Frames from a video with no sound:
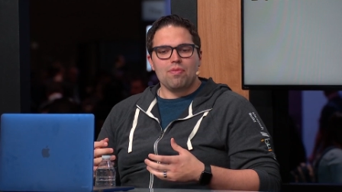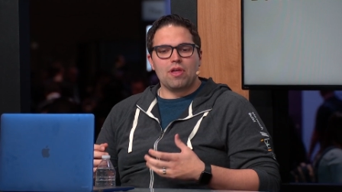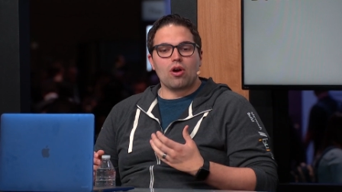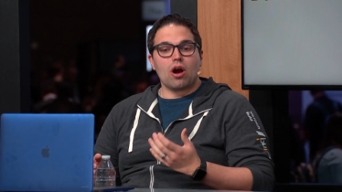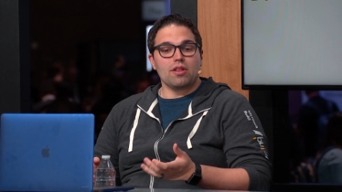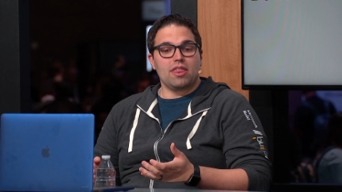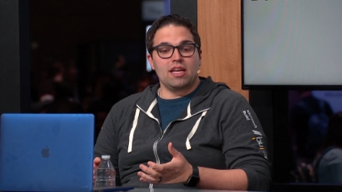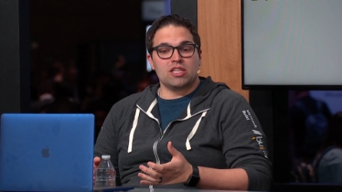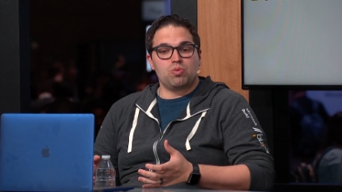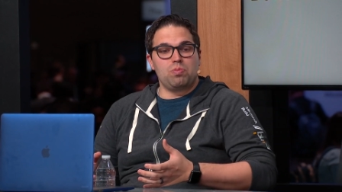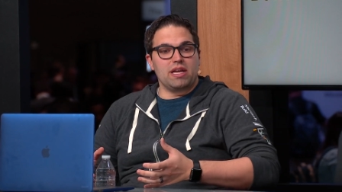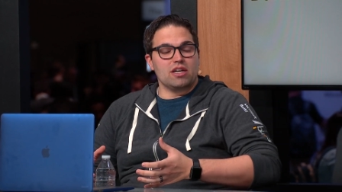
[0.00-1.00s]
there are
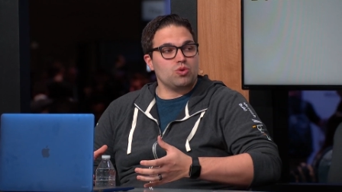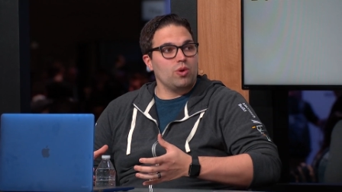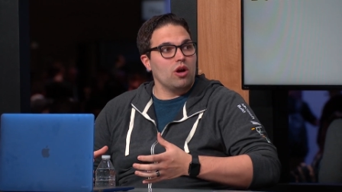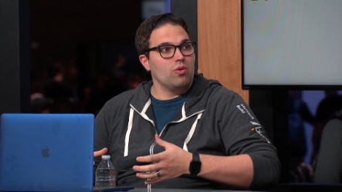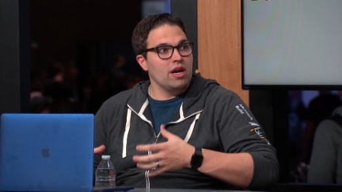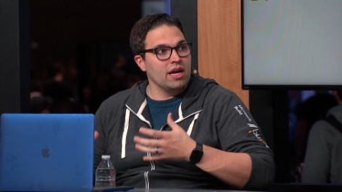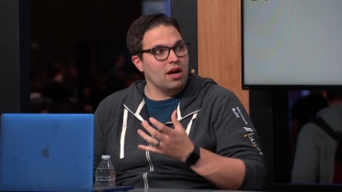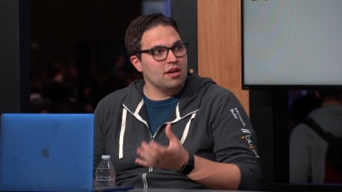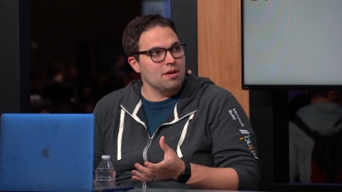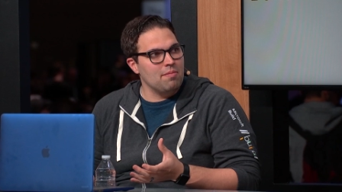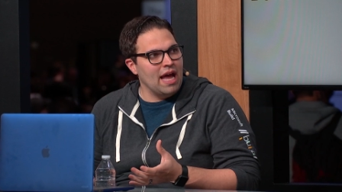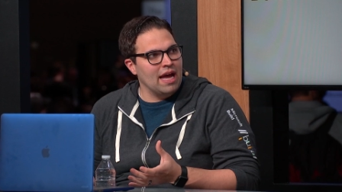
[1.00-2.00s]
things because we are running on
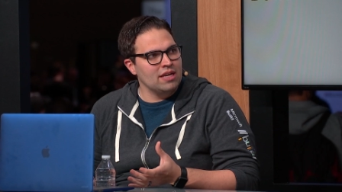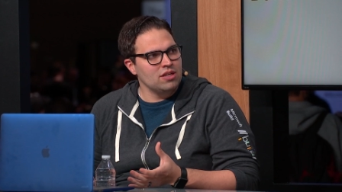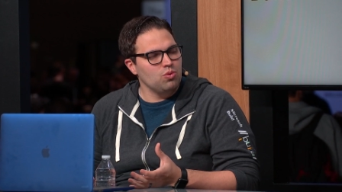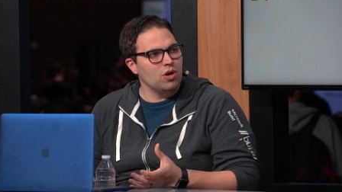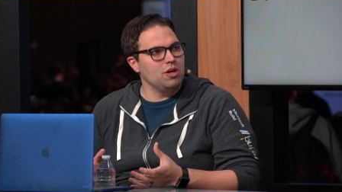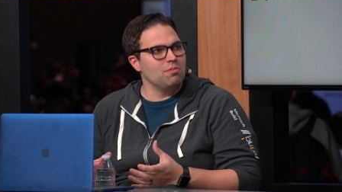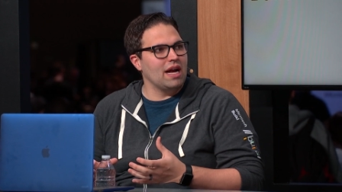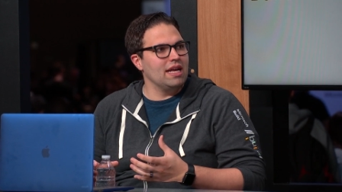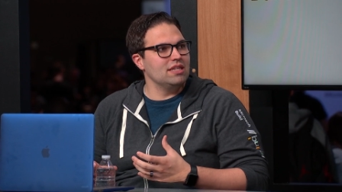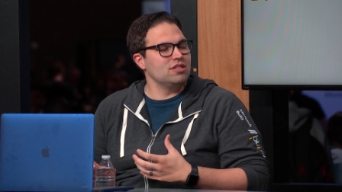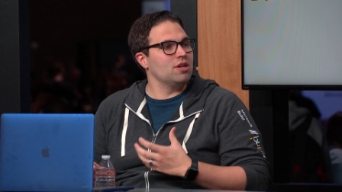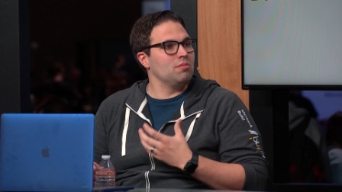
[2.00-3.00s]
demand where you might
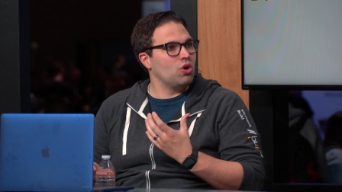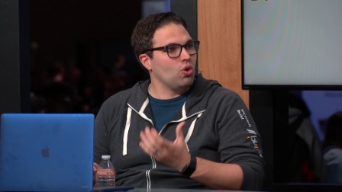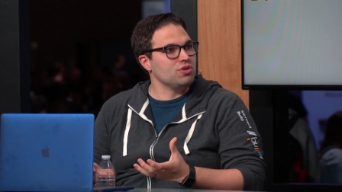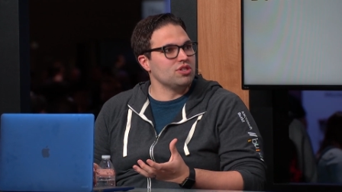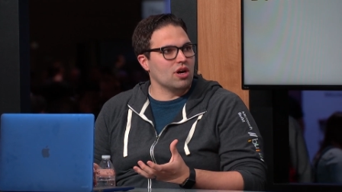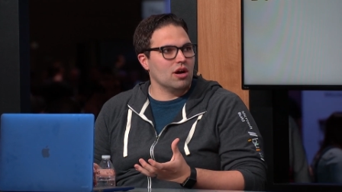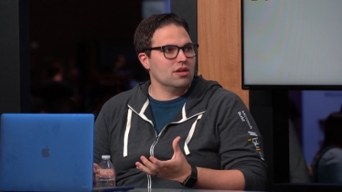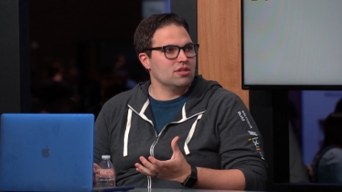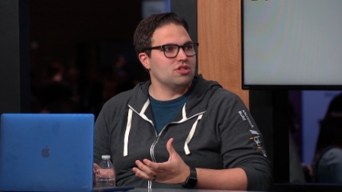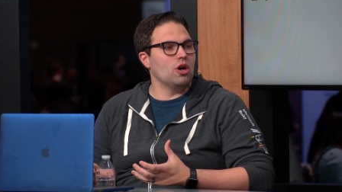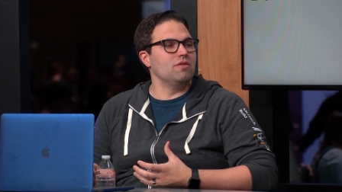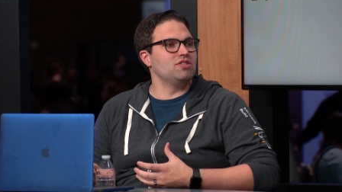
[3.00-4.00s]
hit some cold start.
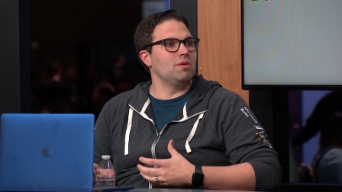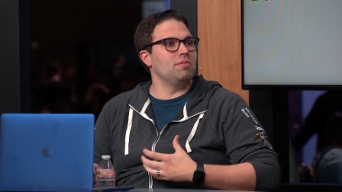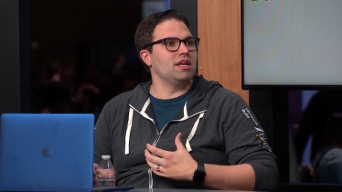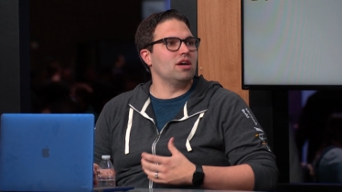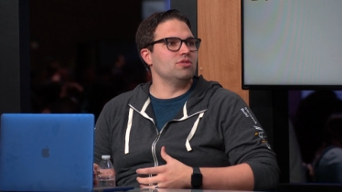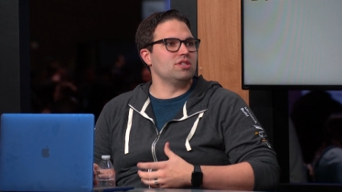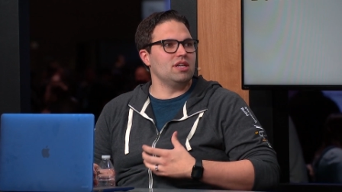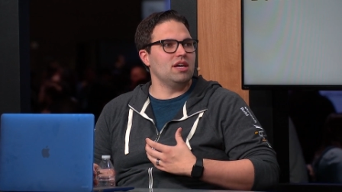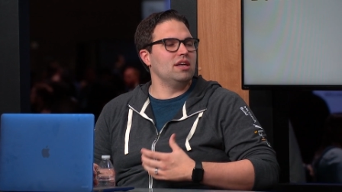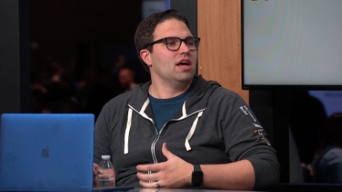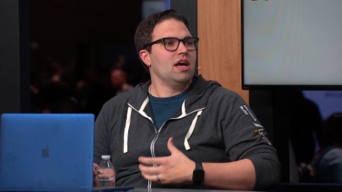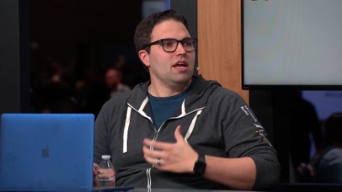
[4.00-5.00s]
So if somebody goes
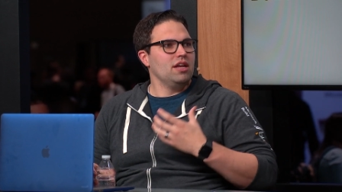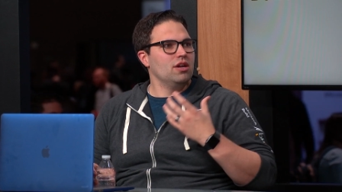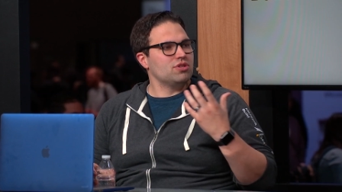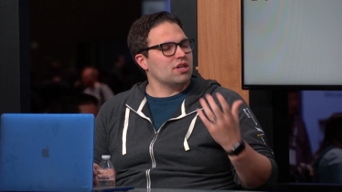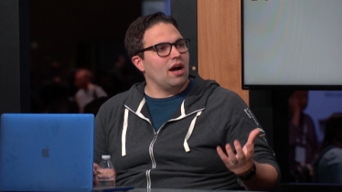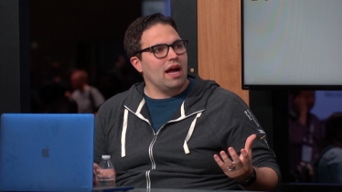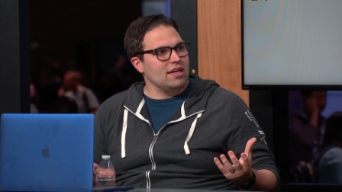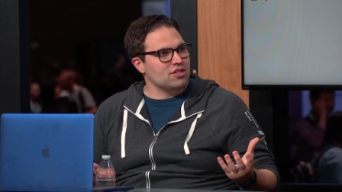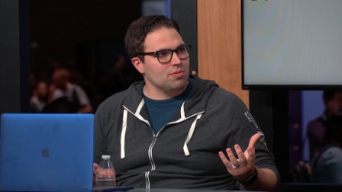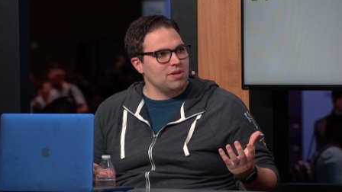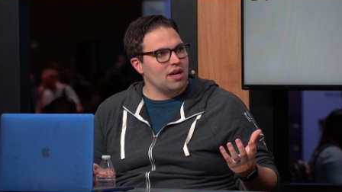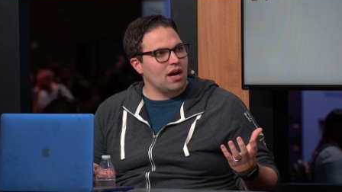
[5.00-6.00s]
to you know
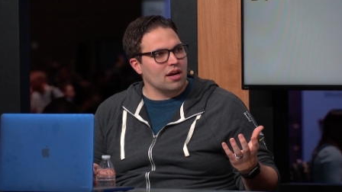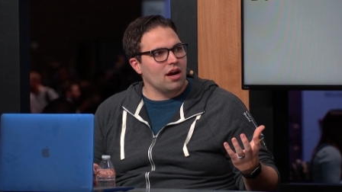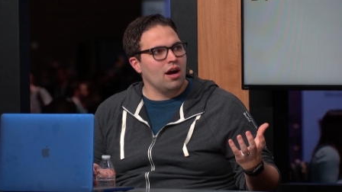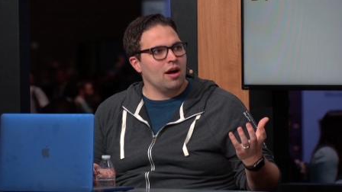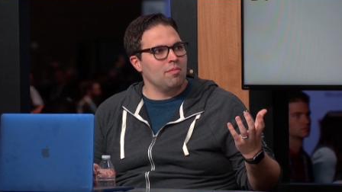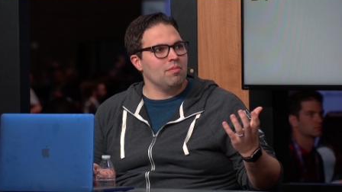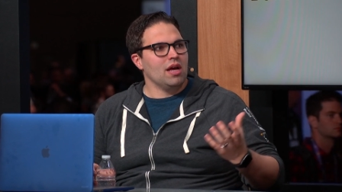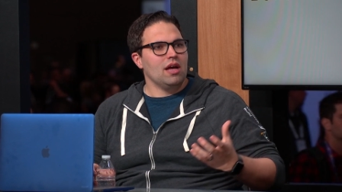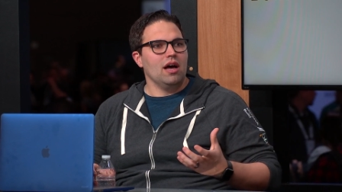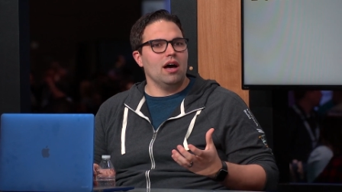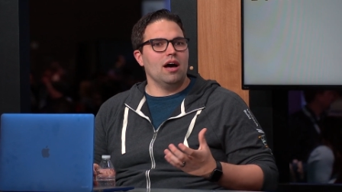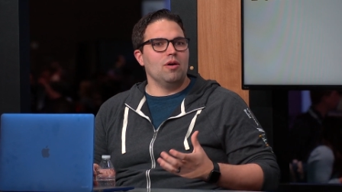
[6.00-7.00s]
scotthanselman.com
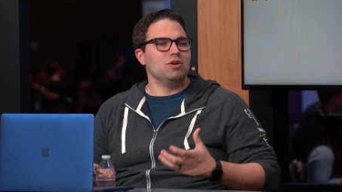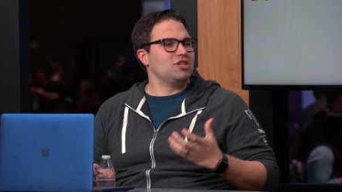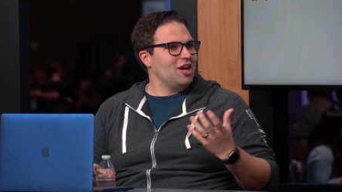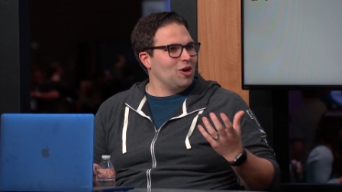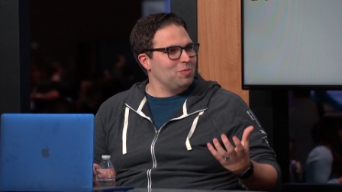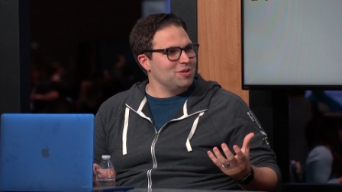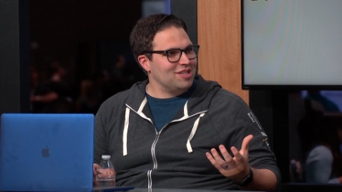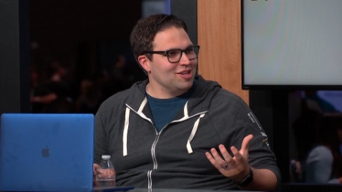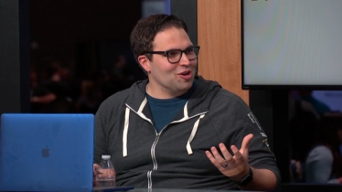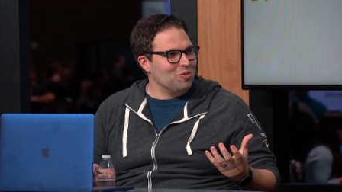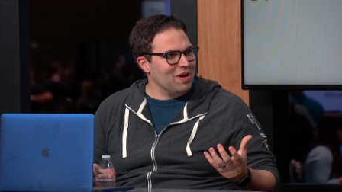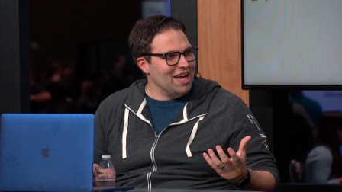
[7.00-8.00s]
uh, which I hope is the
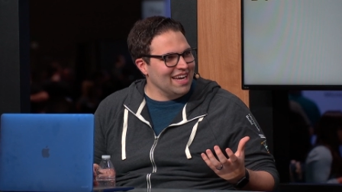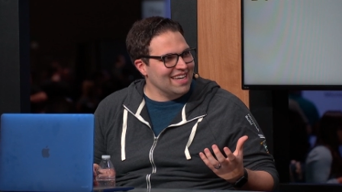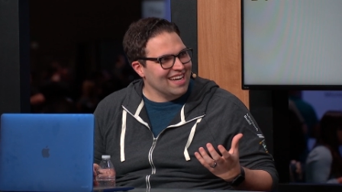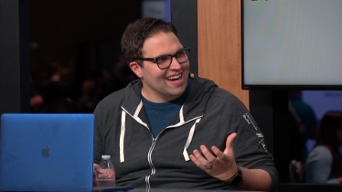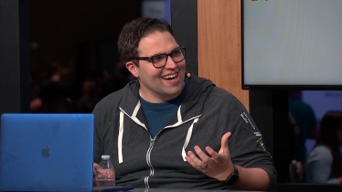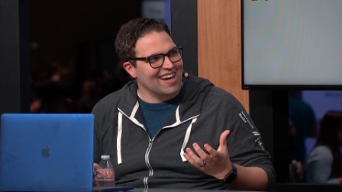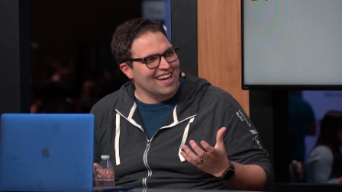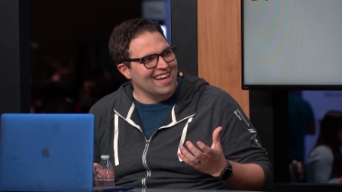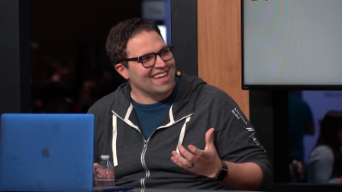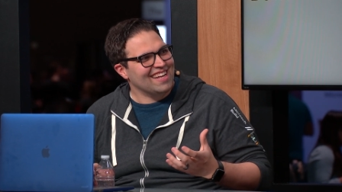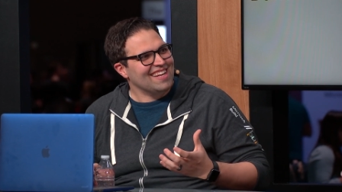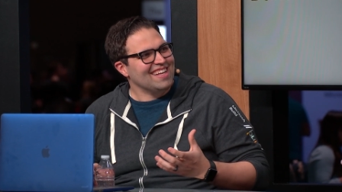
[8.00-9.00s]
domain. Uh, it's
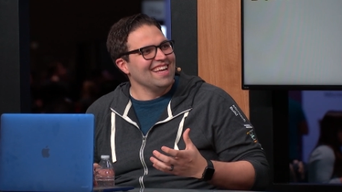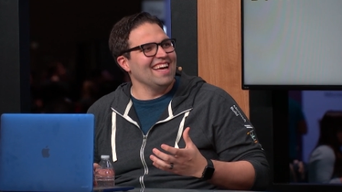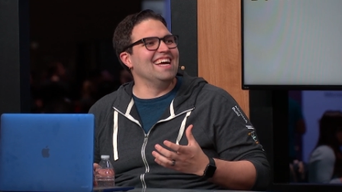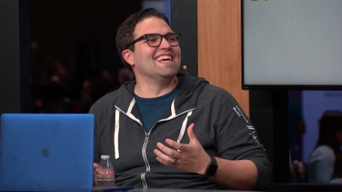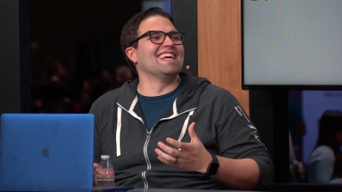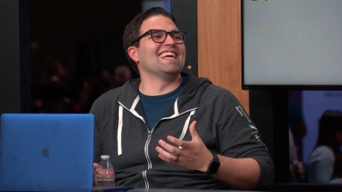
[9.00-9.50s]
not, but thank you for